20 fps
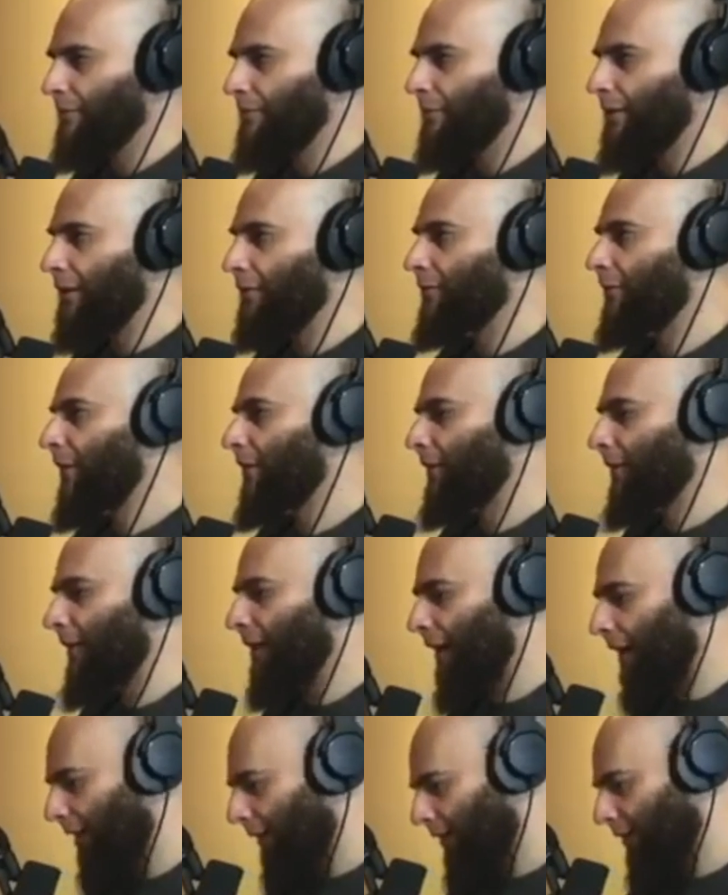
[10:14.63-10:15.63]
That's why
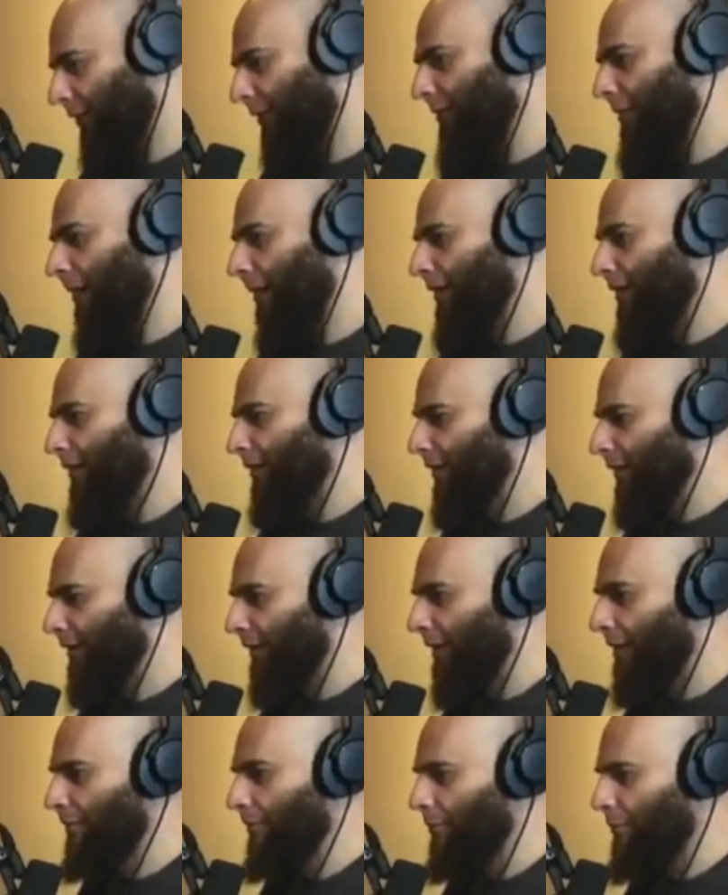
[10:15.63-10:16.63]
theology matters at
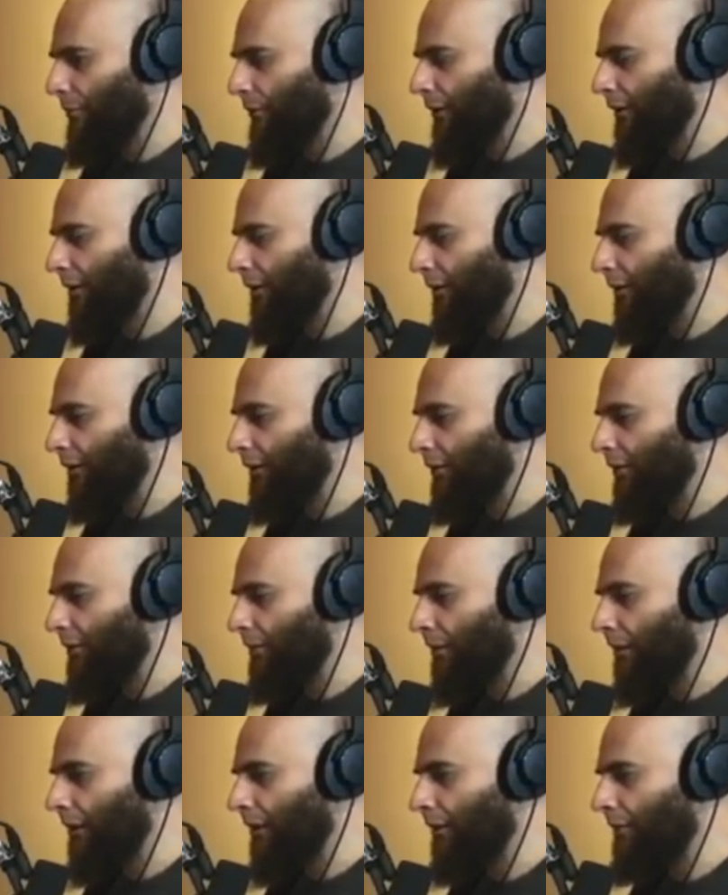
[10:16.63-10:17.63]
that point, you know,